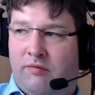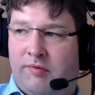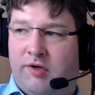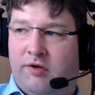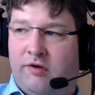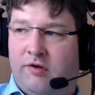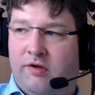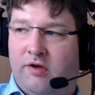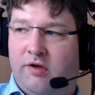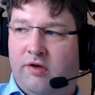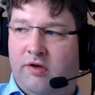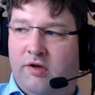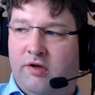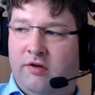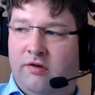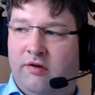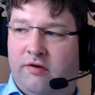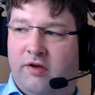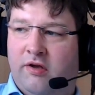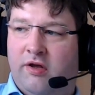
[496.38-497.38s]
I mean,
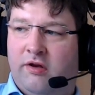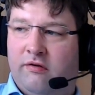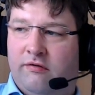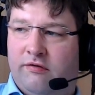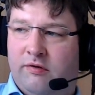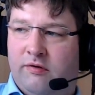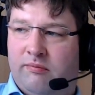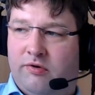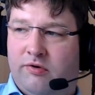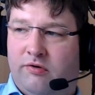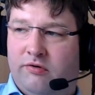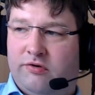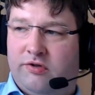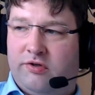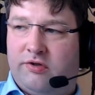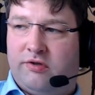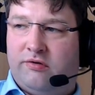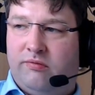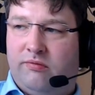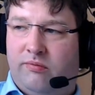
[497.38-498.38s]
in the end of the
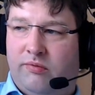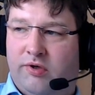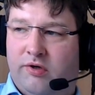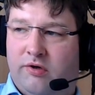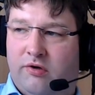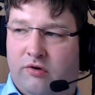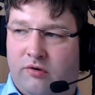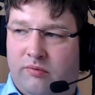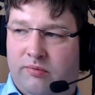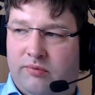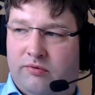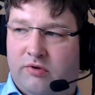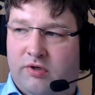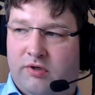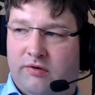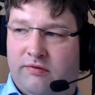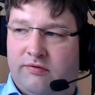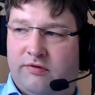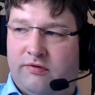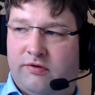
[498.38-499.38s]
project, we hope to
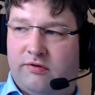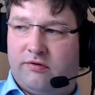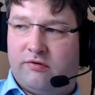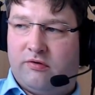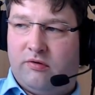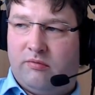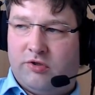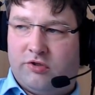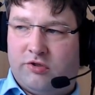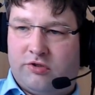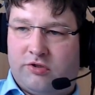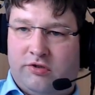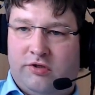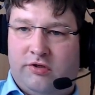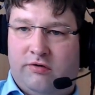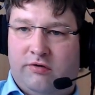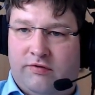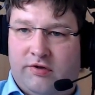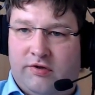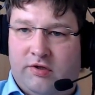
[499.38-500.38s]
have this
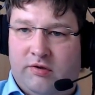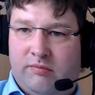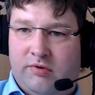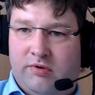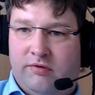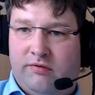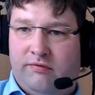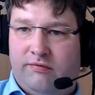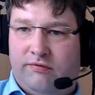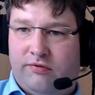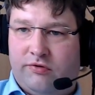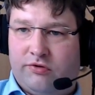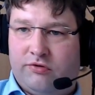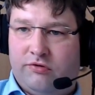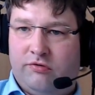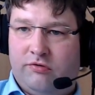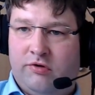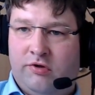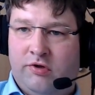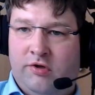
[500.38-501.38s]
commercially available for
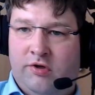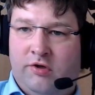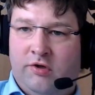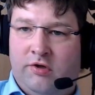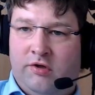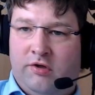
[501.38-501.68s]
sure.